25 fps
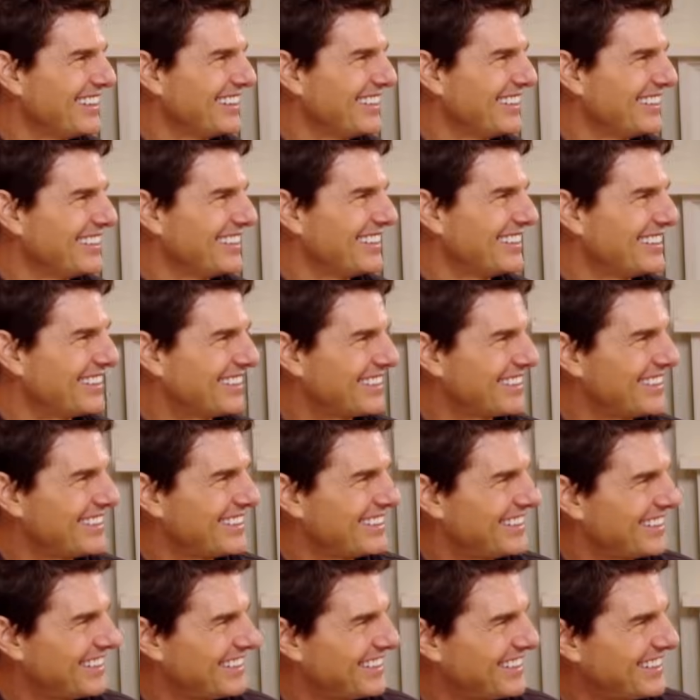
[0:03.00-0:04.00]

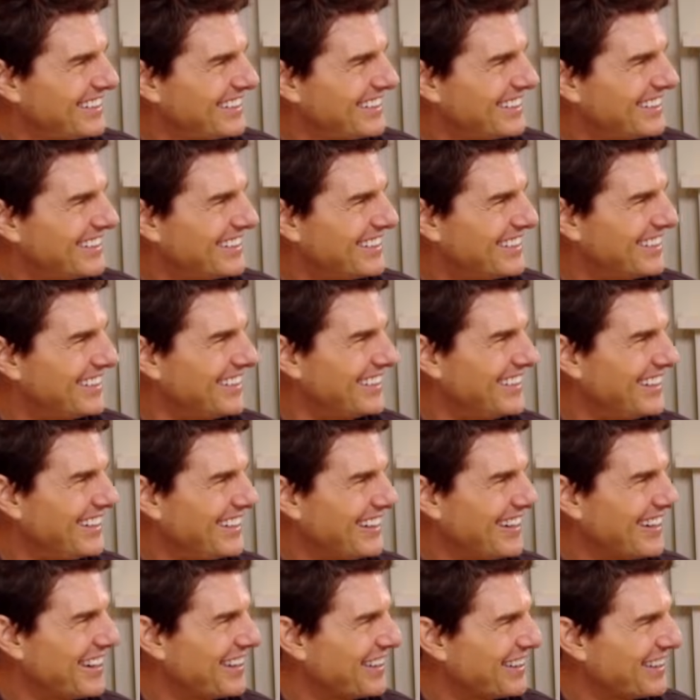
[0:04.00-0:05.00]

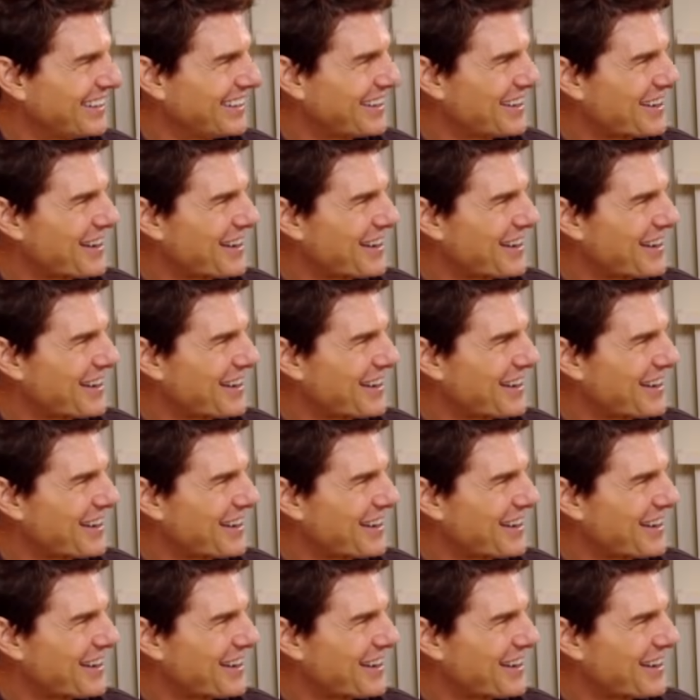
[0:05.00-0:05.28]
No words are spoken by the person on screen.